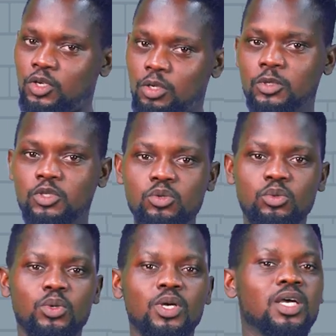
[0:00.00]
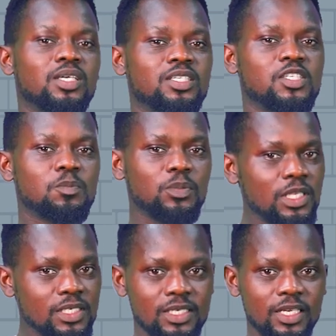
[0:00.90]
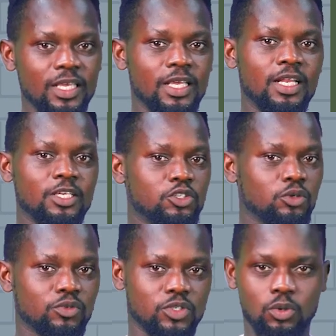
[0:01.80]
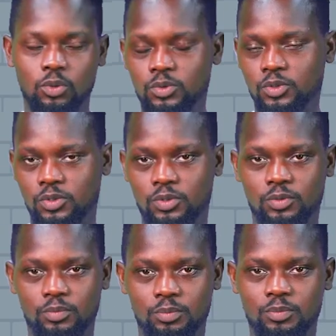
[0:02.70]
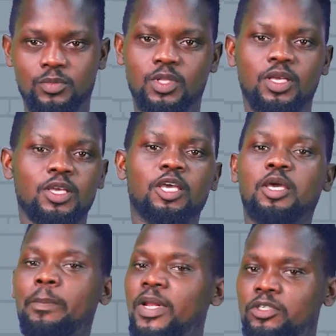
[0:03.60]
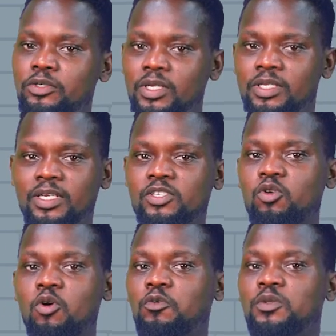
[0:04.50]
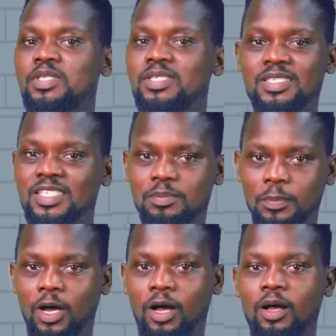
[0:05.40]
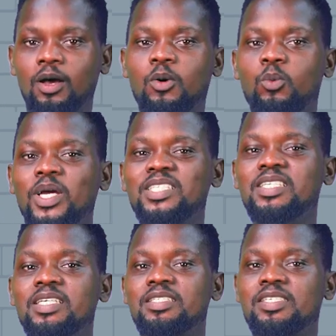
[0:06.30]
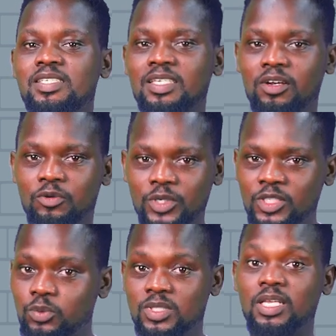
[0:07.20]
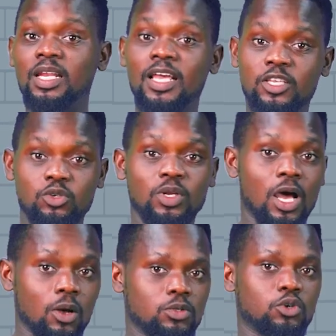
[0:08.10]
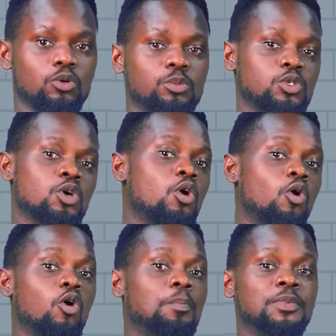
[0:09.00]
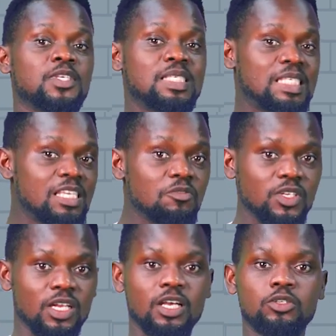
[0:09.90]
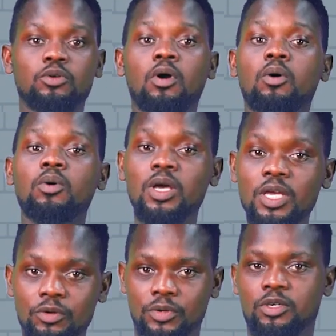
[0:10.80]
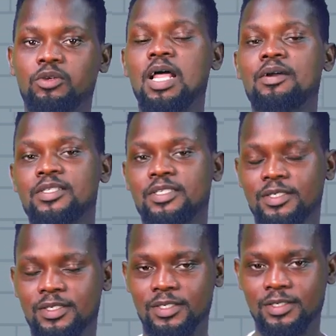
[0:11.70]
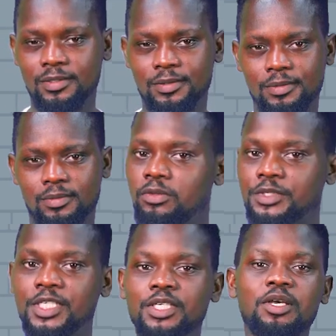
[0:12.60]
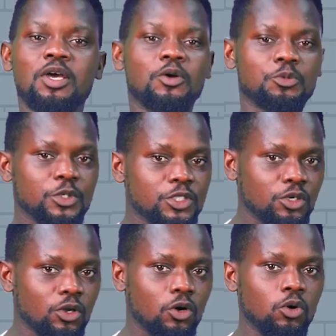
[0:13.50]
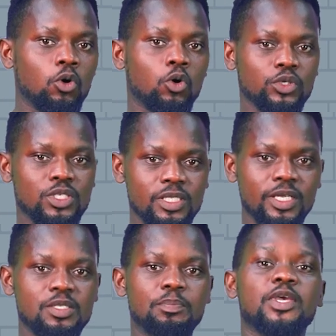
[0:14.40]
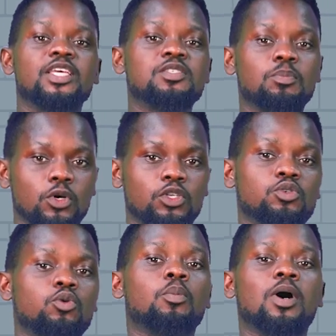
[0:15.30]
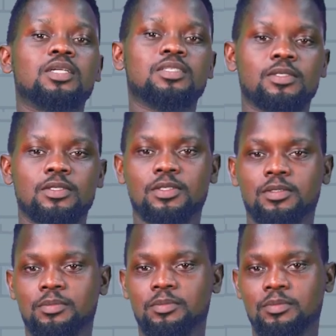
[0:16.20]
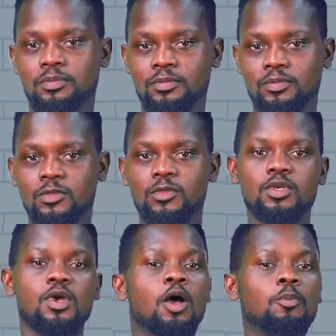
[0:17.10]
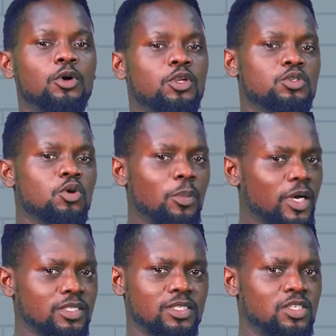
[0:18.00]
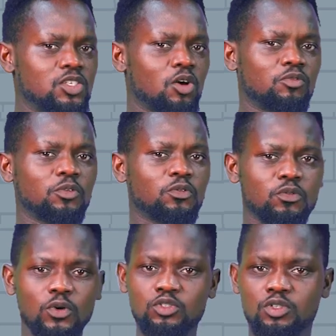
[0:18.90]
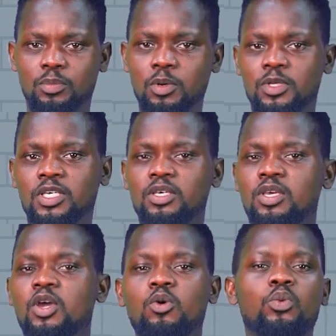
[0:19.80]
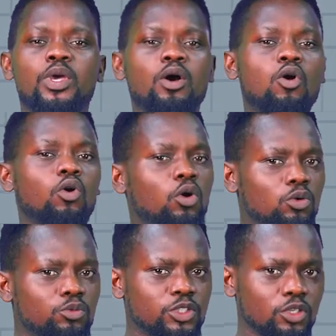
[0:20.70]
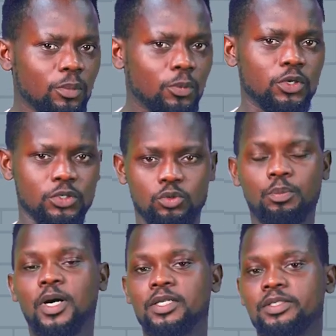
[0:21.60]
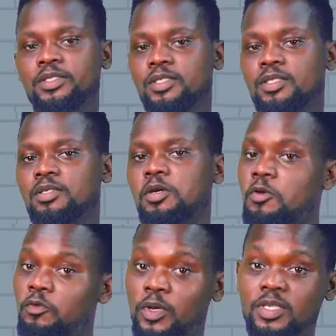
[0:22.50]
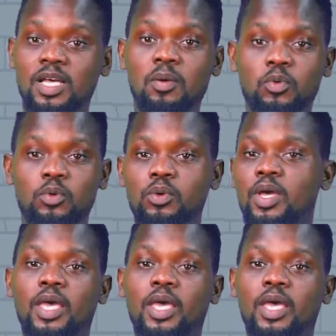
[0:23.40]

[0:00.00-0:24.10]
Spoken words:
Number 2. Displeasing election results. Military leaders often seized power when they disagreed with election outcomes or perceived electoral irregularities. 3. Regional or state-based political parties. Political parties of the First Republic were all regional political parties. For example,